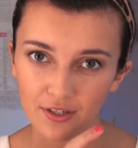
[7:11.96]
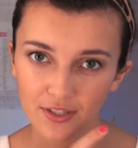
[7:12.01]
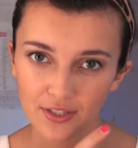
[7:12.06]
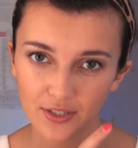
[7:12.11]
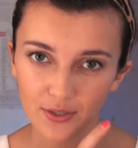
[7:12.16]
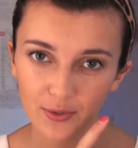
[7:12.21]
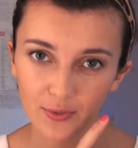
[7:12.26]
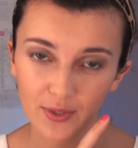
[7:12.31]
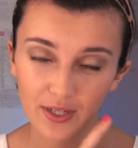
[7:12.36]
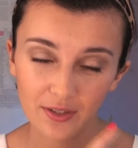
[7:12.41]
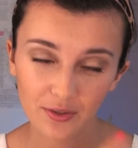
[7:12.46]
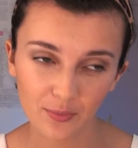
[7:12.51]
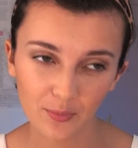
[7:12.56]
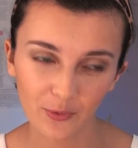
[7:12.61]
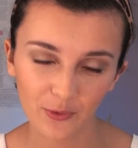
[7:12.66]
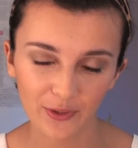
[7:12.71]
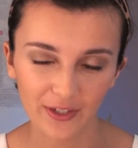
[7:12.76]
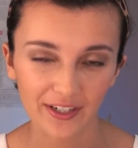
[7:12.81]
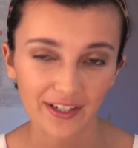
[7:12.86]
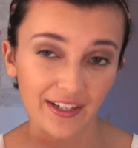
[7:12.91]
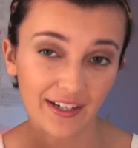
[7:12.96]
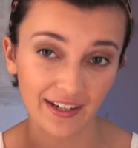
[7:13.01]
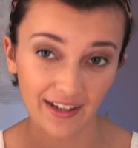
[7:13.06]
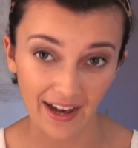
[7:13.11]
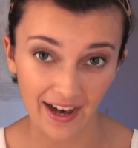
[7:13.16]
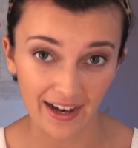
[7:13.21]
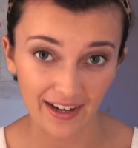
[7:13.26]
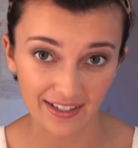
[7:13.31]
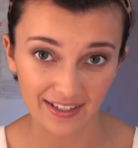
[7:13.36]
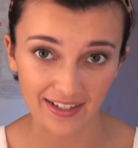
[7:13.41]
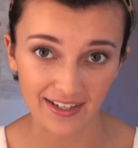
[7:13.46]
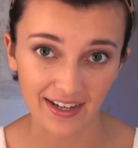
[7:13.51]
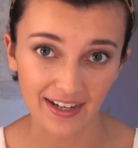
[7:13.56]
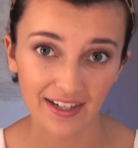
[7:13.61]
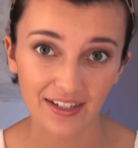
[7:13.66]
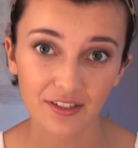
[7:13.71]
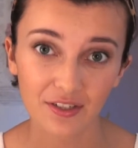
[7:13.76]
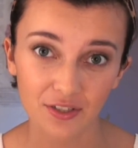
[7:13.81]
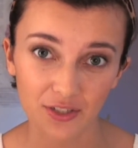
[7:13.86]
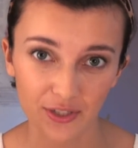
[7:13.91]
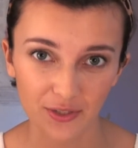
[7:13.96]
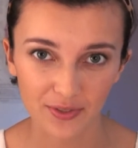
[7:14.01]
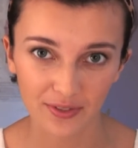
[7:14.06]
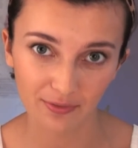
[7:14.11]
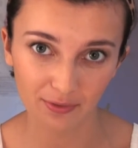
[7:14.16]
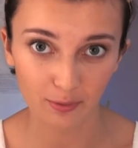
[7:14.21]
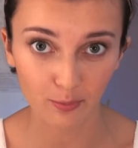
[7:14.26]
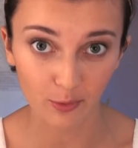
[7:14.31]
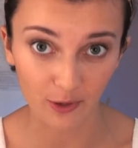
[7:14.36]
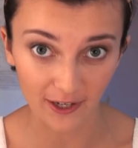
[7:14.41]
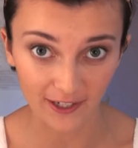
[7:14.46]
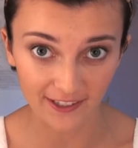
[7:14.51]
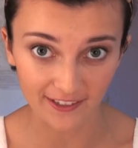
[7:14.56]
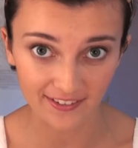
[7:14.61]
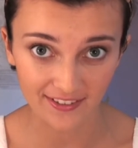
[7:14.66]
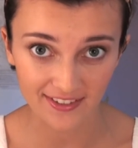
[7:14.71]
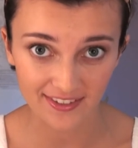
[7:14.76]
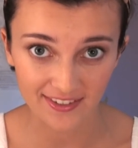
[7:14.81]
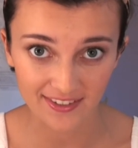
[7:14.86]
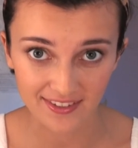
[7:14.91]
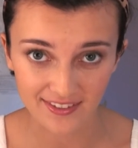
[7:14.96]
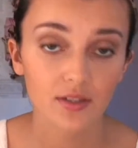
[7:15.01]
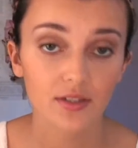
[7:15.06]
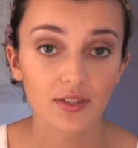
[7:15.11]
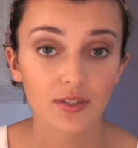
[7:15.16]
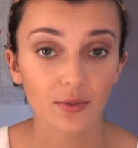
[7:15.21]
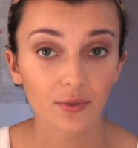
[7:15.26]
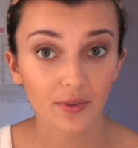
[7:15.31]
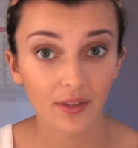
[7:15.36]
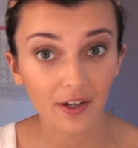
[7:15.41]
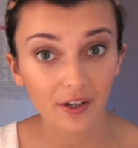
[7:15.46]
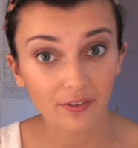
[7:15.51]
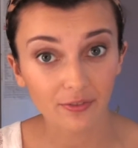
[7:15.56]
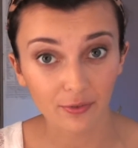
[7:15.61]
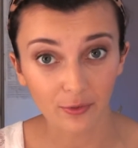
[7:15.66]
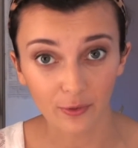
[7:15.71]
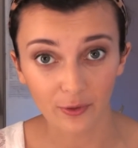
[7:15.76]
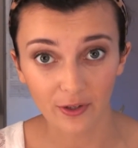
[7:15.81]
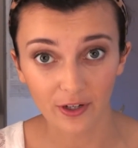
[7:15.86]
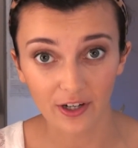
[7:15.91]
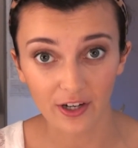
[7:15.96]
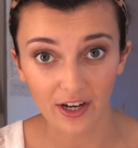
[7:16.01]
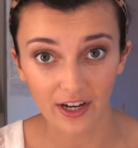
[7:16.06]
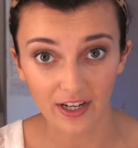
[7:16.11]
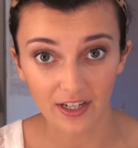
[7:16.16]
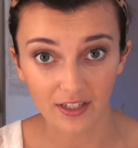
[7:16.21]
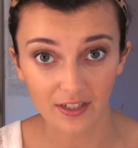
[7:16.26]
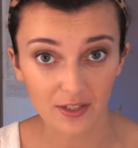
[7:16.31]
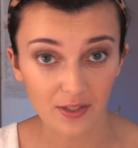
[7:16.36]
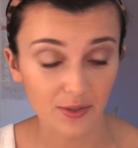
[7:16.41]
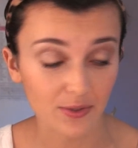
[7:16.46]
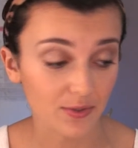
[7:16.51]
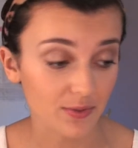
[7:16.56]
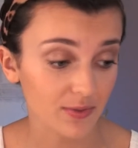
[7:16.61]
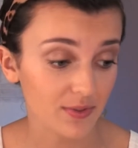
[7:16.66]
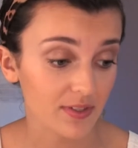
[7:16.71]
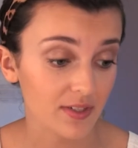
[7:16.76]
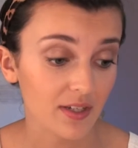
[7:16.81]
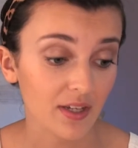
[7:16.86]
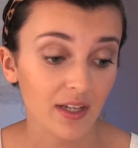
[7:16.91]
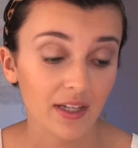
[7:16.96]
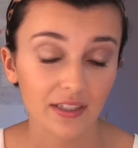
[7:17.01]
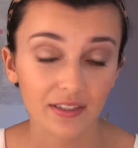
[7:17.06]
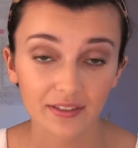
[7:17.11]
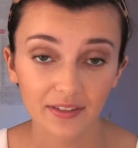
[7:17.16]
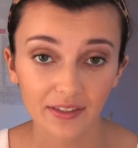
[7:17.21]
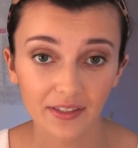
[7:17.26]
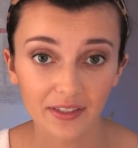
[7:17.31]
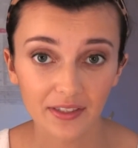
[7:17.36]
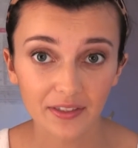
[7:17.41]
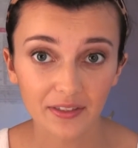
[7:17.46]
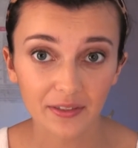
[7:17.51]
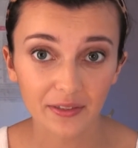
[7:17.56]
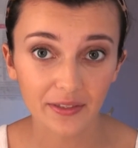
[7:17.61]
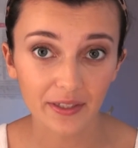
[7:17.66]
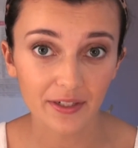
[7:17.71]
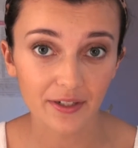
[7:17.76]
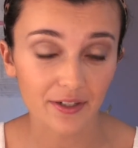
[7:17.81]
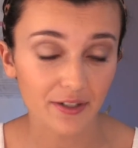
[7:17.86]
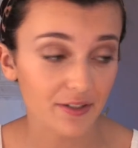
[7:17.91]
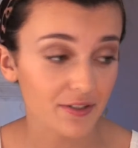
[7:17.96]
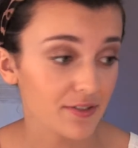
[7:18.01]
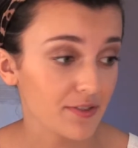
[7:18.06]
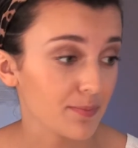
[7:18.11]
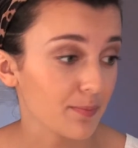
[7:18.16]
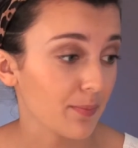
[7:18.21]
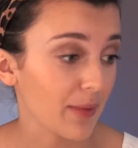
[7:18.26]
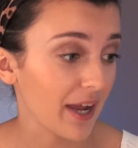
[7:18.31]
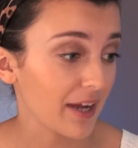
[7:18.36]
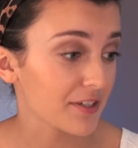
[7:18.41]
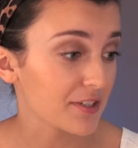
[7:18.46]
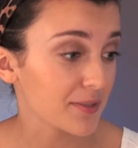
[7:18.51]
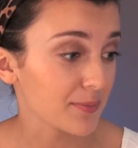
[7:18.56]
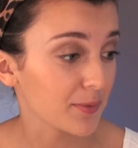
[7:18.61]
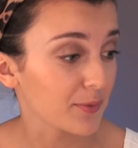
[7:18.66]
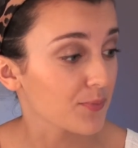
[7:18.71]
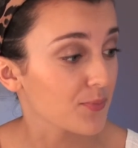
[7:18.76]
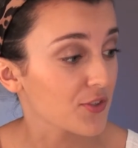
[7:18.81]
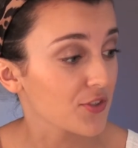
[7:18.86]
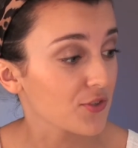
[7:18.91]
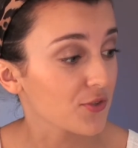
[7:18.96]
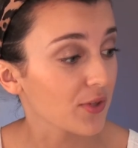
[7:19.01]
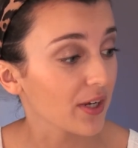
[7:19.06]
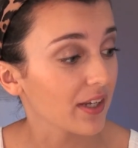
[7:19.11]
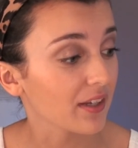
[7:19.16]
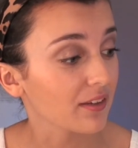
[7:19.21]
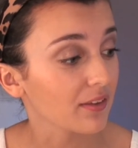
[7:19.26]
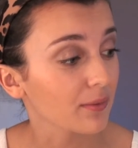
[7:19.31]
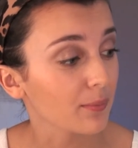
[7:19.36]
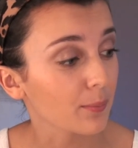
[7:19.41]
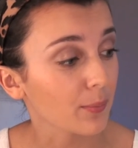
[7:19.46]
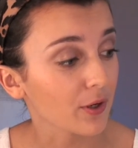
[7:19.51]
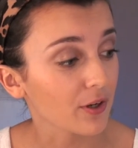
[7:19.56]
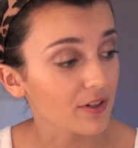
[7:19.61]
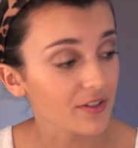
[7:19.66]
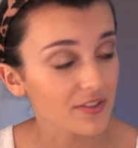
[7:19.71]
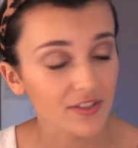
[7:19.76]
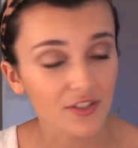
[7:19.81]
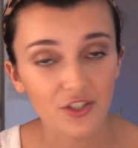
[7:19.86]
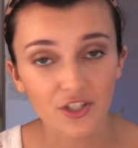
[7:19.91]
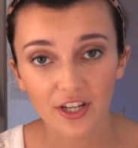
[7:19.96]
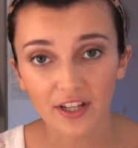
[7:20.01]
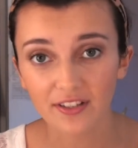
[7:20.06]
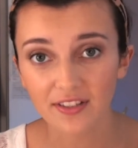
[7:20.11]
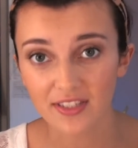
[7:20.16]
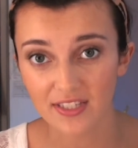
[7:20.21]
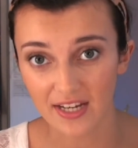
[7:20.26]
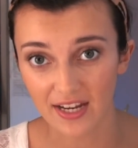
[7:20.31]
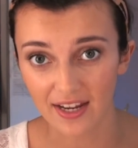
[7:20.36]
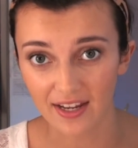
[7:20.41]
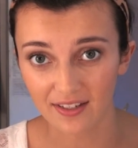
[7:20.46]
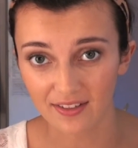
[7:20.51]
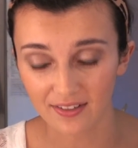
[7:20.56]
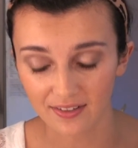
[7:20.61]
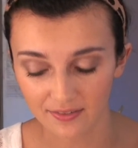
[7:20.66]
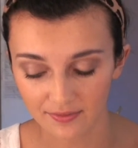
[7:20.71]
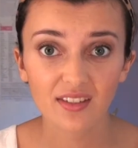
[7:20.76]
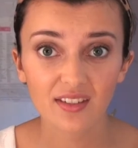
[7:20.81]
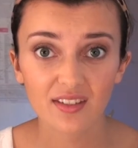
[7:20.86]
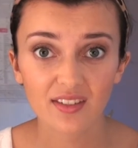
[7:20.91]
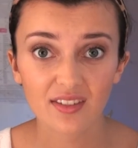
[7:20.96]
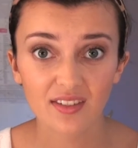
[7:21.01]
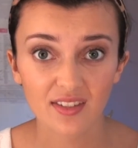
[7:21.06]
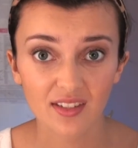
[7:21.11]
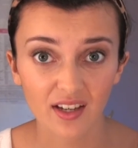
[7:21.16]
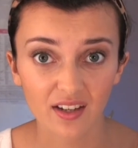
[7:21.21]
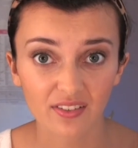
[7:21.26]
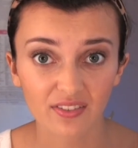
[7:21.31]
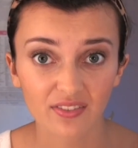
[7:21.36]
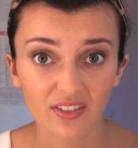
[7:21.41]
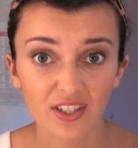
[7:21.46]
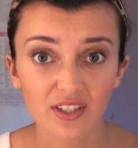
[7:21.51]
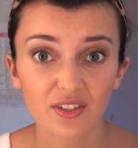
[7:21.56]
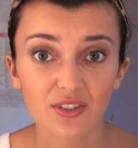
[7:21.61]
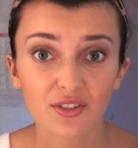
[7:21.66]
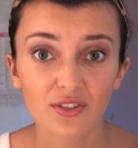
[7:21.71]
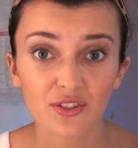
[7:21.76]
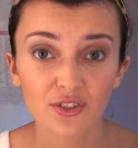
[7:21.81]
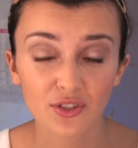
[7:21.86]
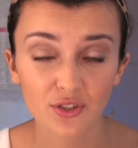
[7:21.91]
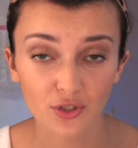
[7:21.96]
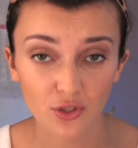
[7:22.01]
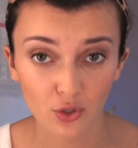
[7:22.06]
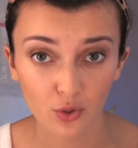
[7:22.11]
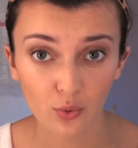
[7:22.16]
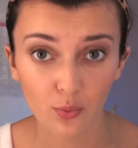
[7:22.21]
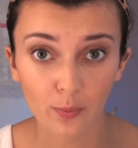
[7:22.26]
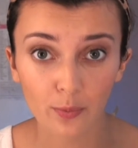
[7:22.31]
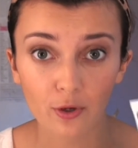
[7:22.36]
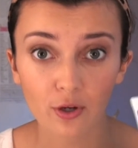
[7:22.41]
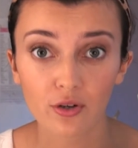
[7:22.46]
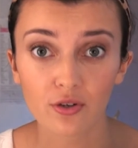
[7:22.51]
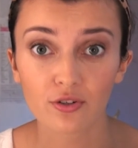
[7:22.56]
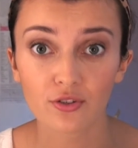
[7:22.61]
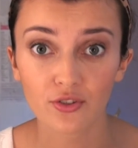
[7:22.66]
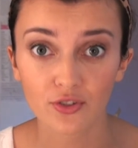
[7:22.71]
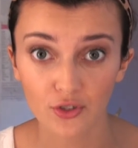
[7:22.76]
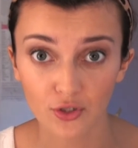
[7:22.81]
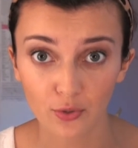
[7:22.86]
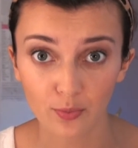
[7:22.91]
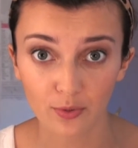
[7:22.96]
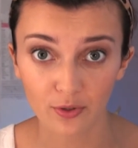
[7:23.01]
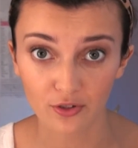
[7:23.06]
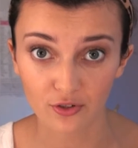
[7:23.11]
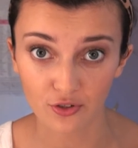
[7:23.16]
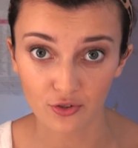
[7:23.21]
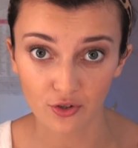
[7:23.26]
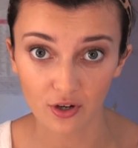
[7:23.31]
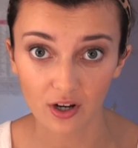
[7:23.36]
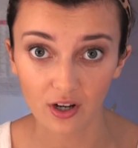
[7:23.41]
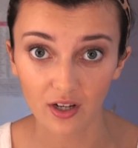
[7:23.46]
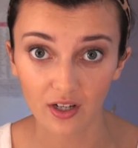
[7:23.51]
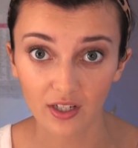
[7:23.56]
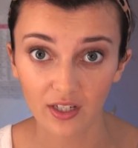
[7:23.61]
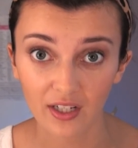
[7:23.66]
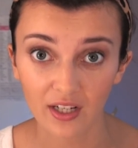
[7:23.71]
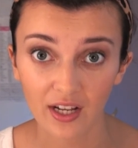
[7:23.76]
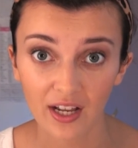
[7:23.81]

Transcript: So in the morning and at night, 2 different products. So therefore, I use Clean & Clear's Maximum Strength Persagel 10. This stuff is super, super strong.